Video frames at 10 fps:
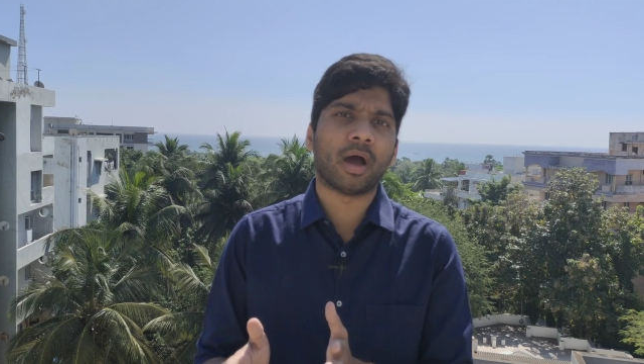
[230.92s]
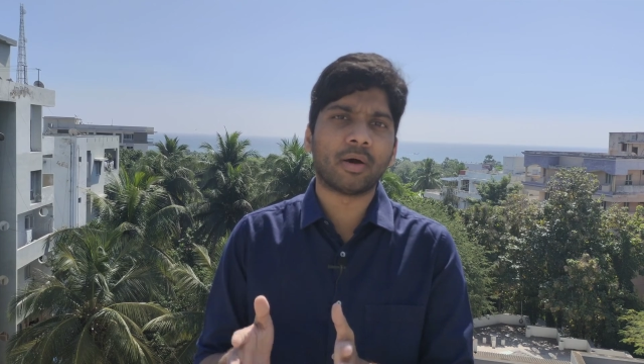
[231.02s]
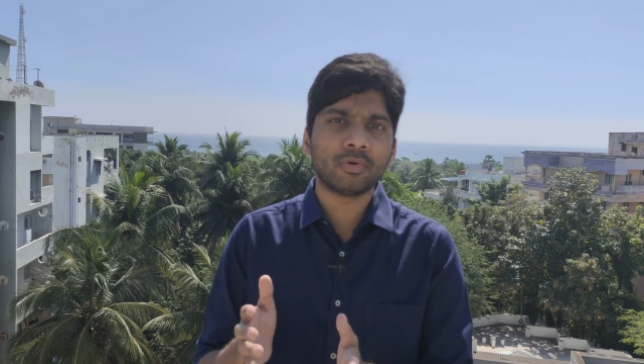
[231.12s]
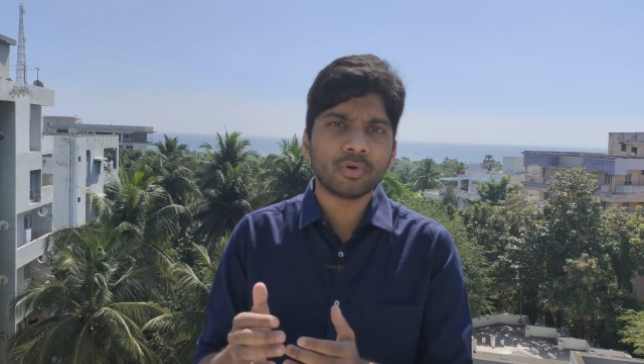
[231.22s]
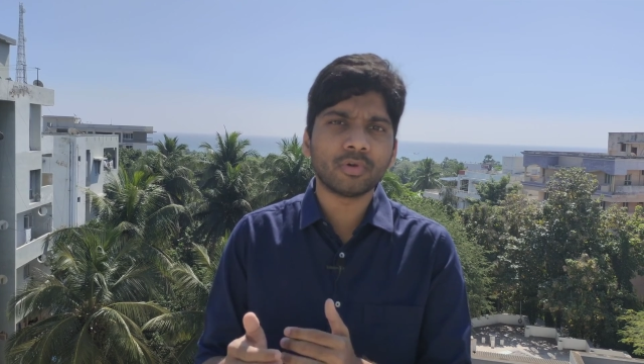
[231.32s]

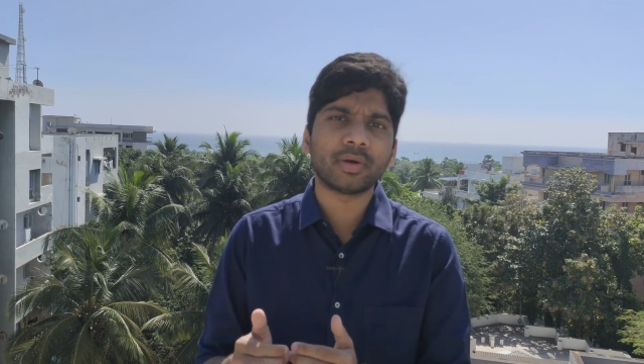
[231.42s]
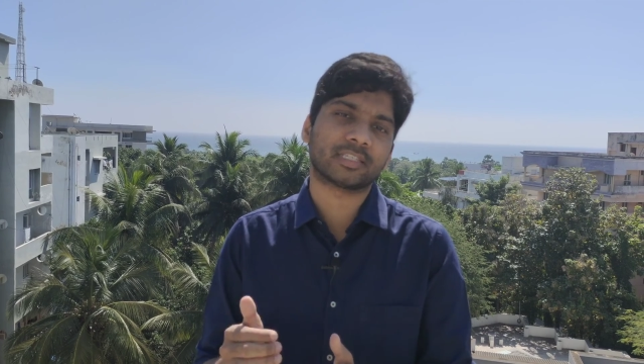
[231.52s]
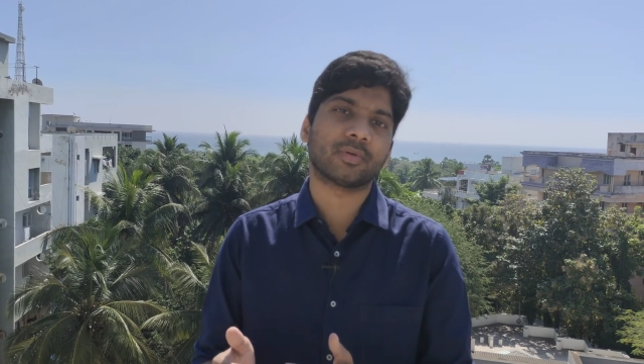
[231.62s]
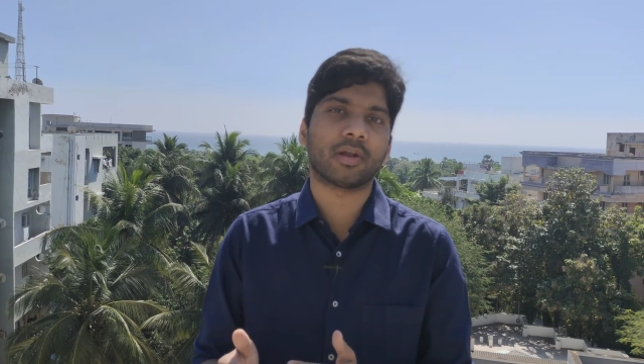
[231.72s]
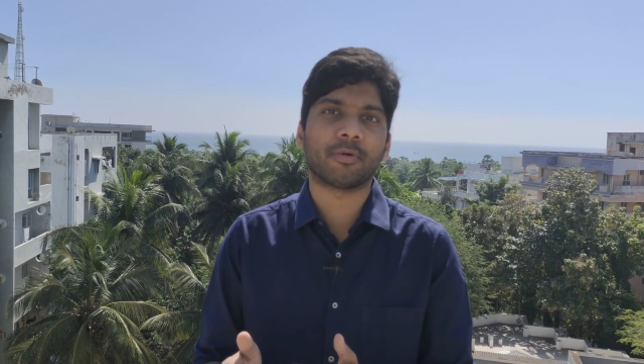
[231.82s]
how to do
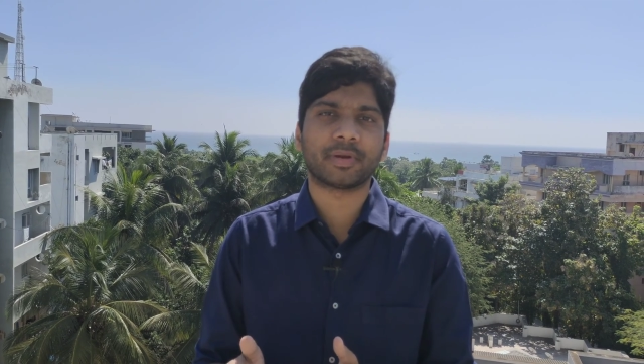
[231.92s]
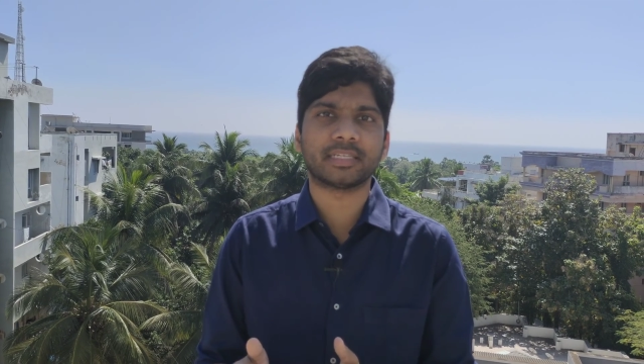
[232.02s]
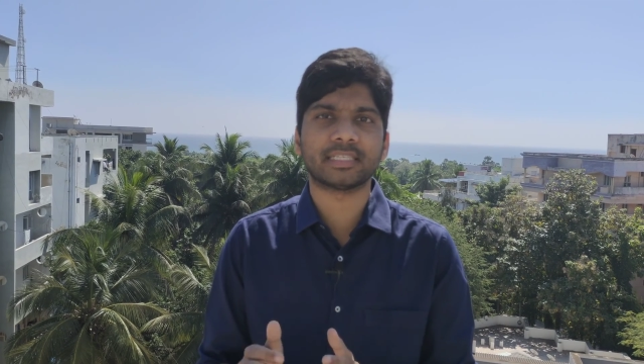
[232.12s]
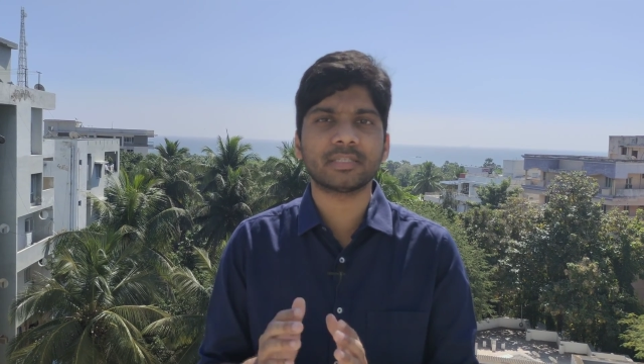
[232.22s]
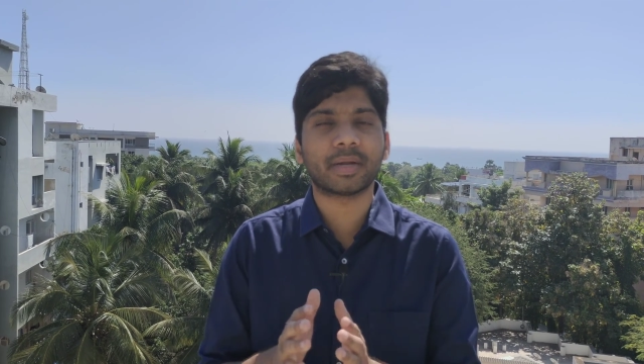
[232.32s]
SQL
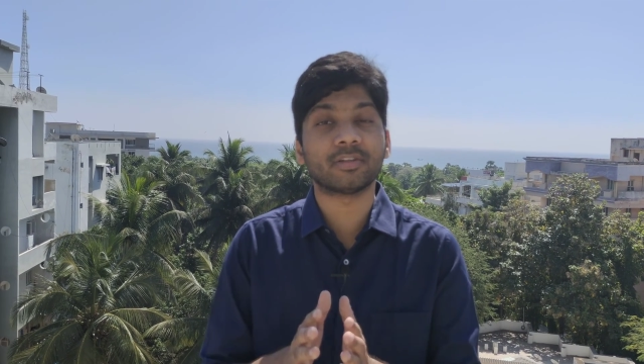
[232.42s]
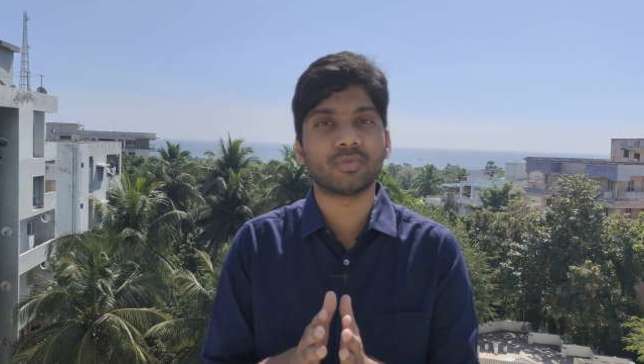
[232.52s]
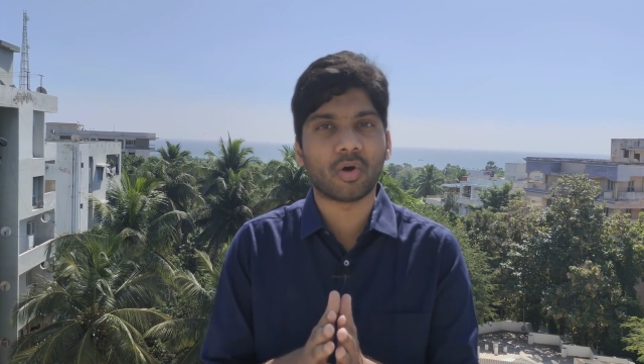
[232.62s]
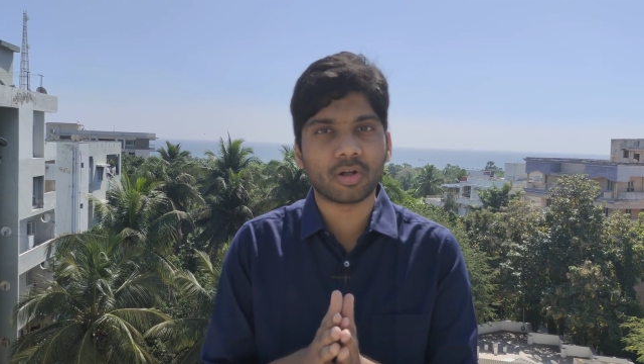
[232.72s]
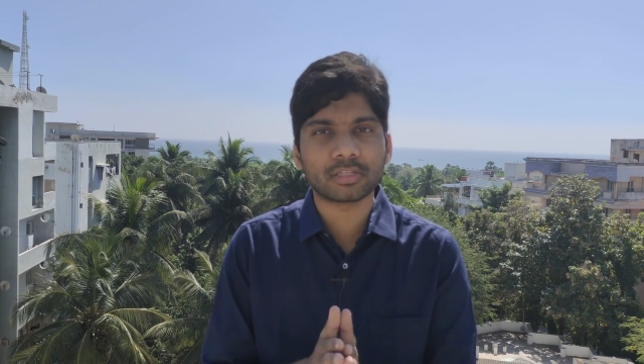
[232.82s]
operations, but
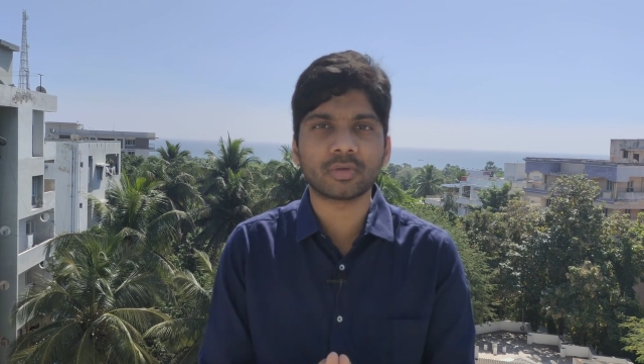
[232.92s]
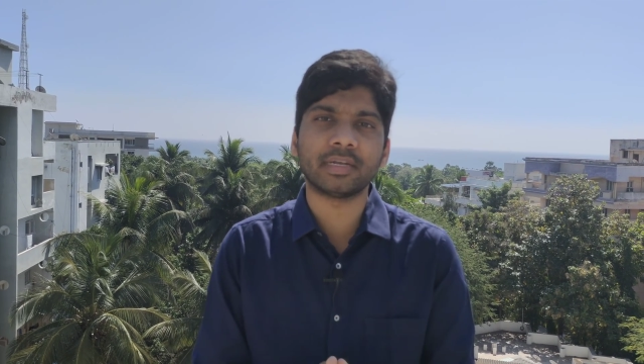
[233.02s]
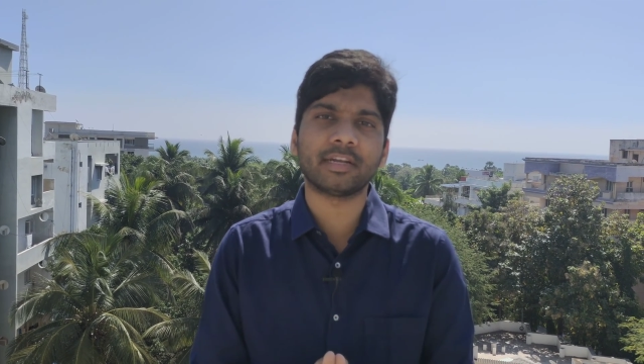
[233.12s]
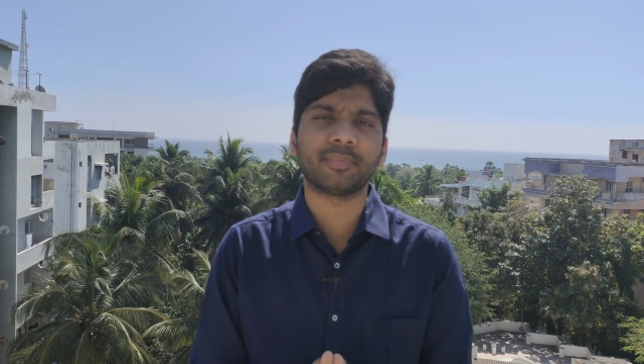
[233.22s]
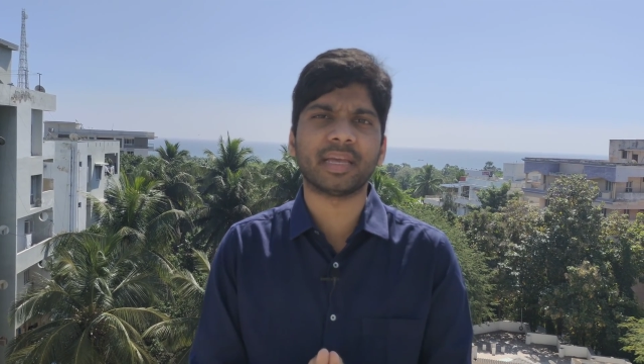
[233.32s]
you also
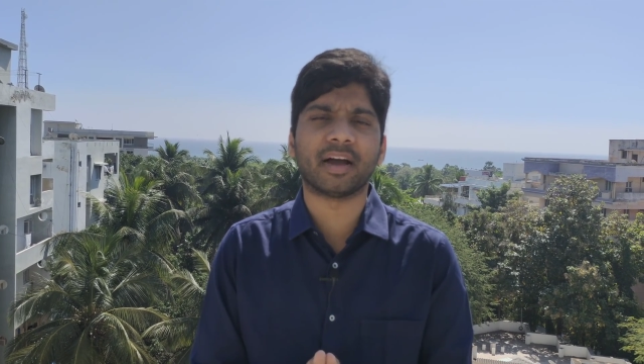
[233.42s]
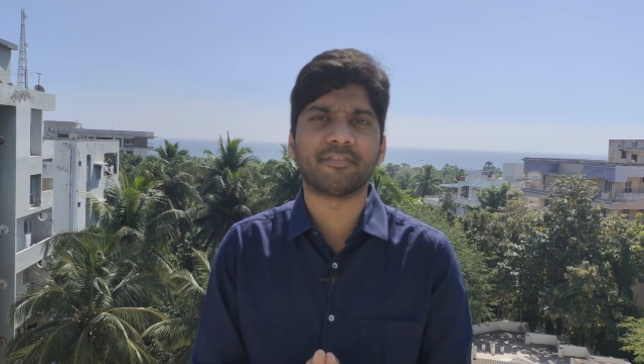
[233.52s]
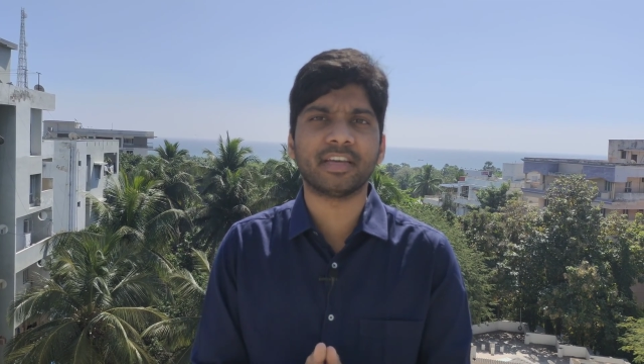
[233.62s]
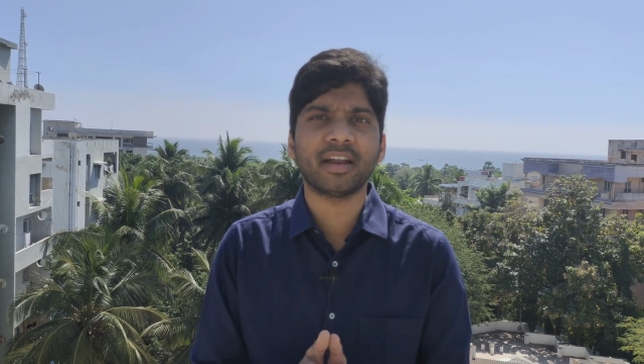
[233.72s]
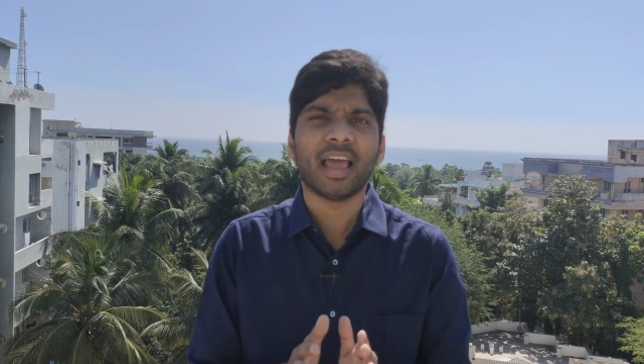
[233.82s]
need to be
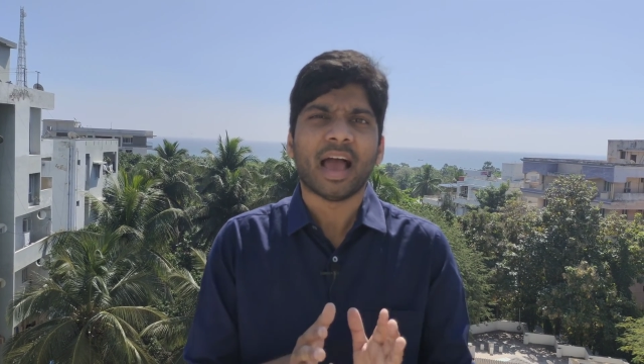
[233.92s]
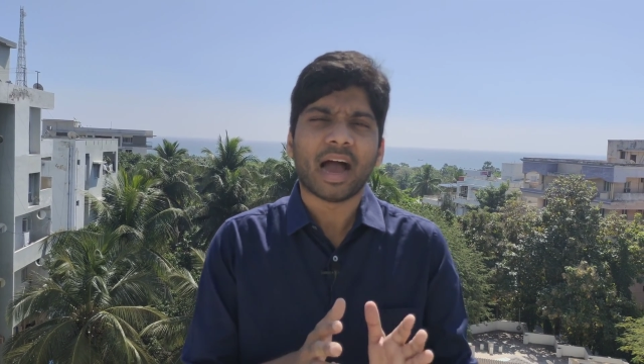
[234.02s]
aware